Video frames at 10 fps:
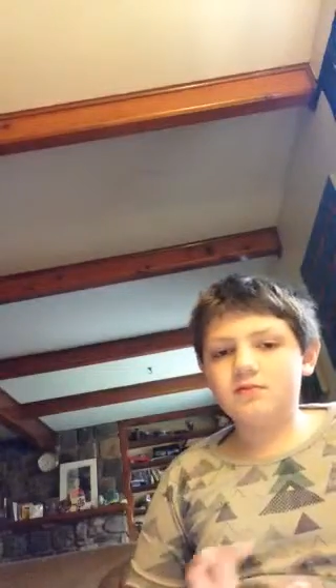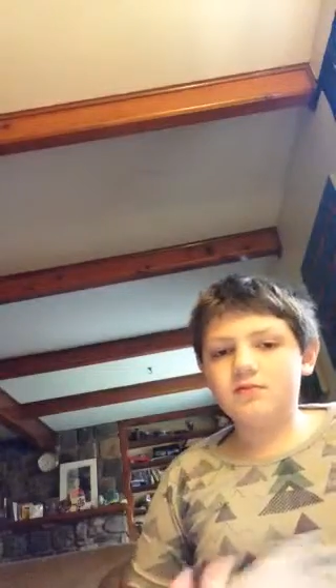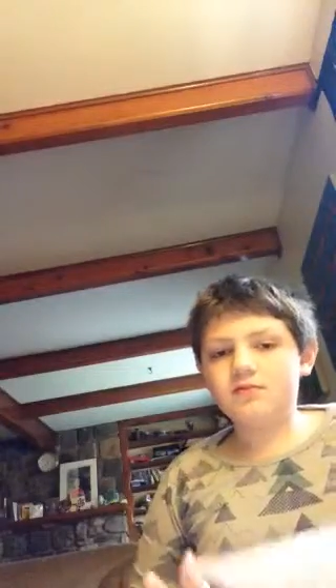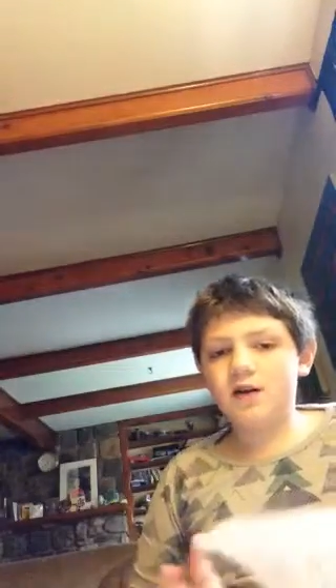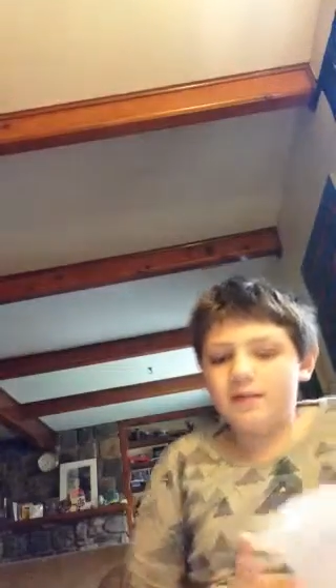
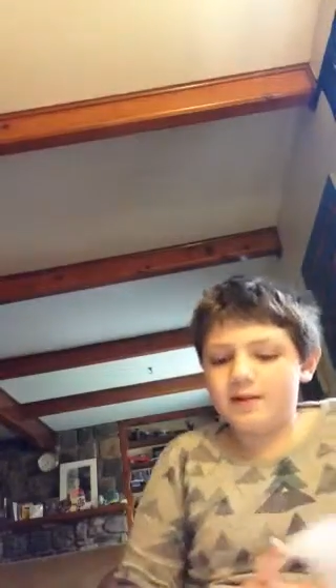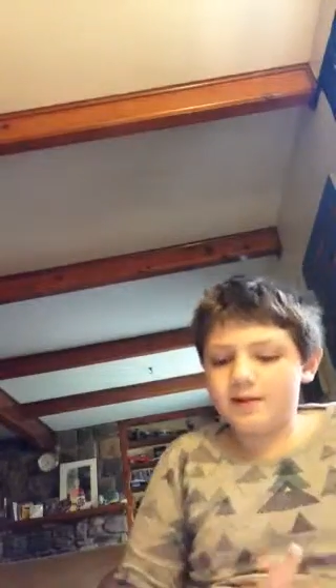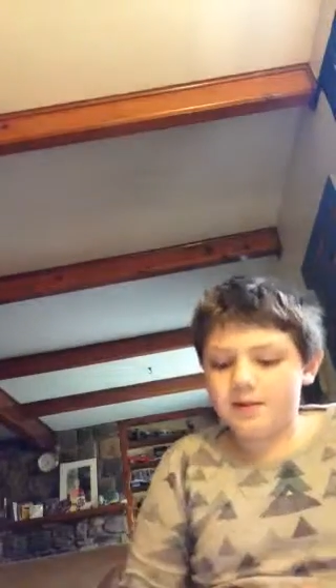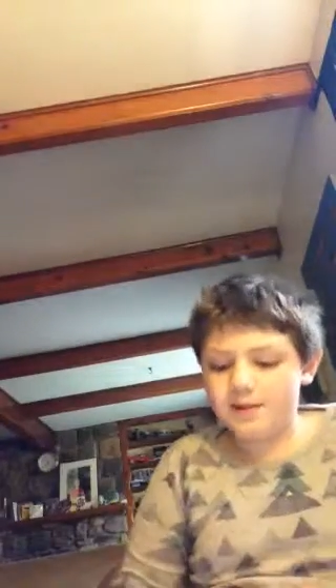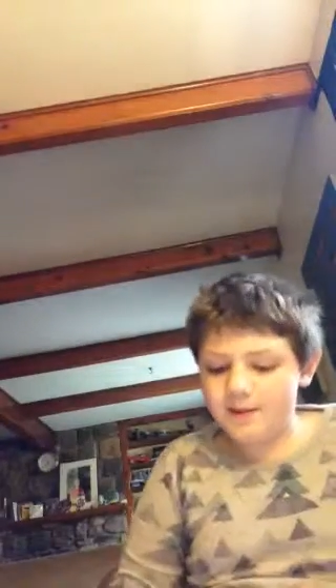
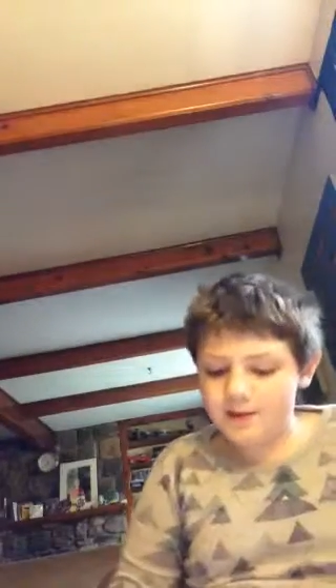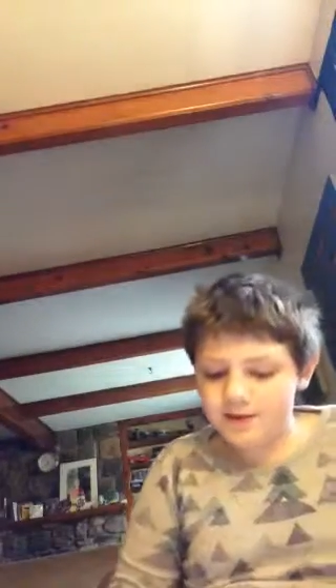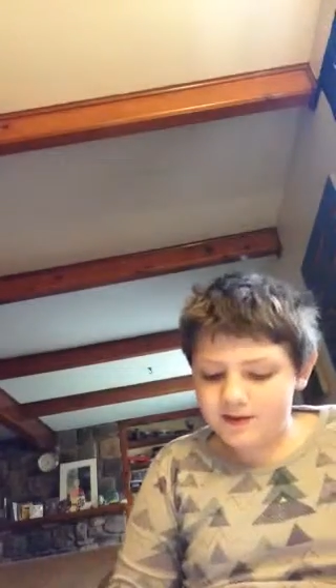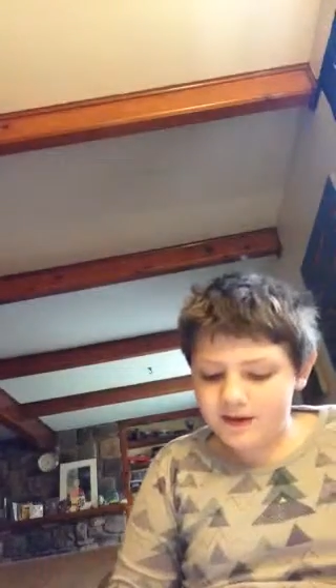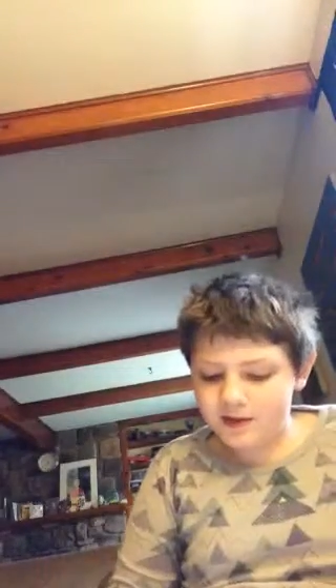Probably one of my
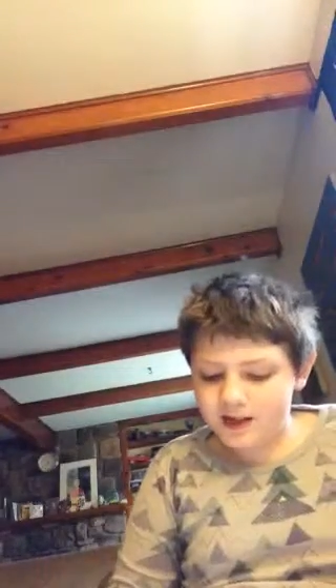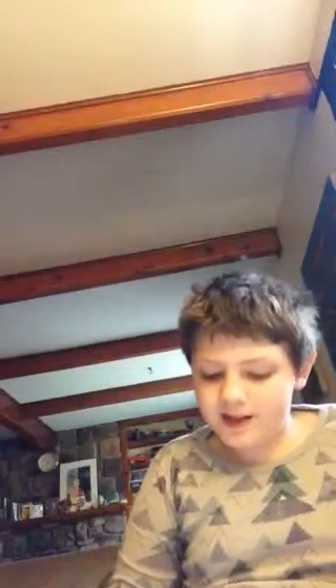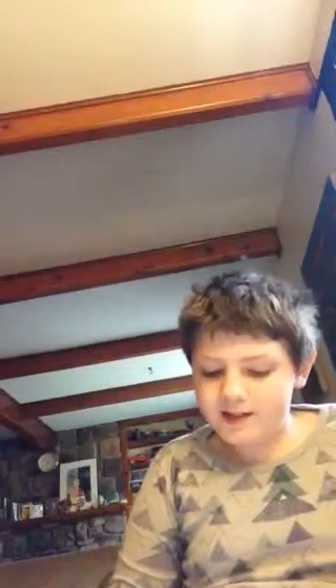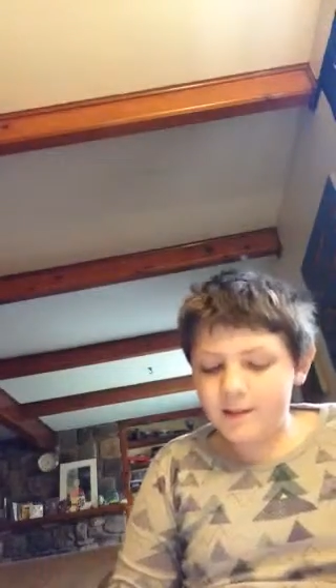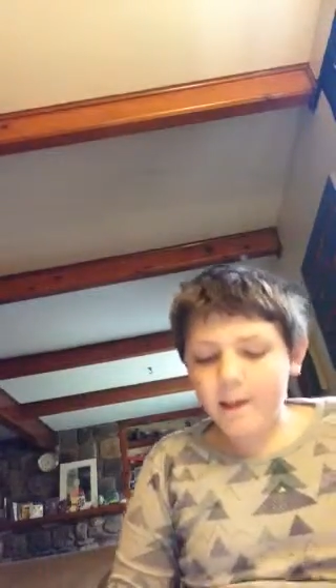most favorite guys.